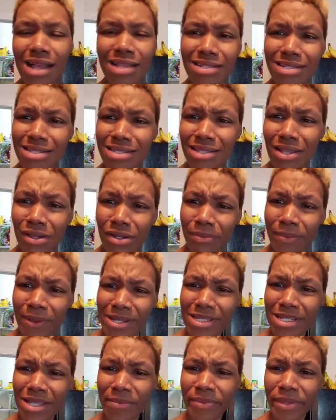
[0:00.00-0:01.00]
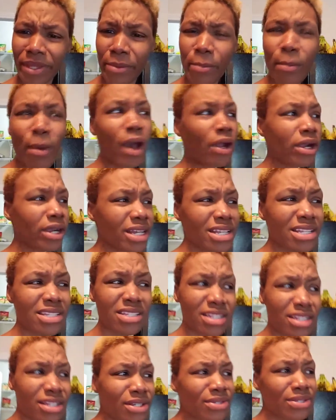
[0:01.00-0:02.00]
I just thought about something. Mar is
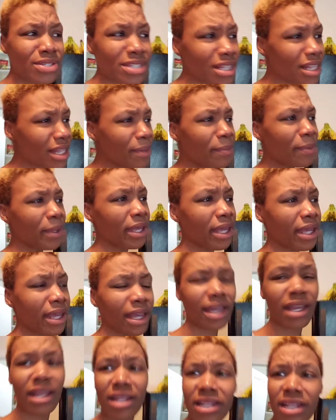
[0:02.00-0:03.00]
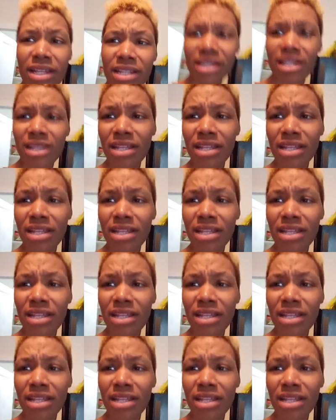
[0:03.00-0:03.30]
still sleeping, and it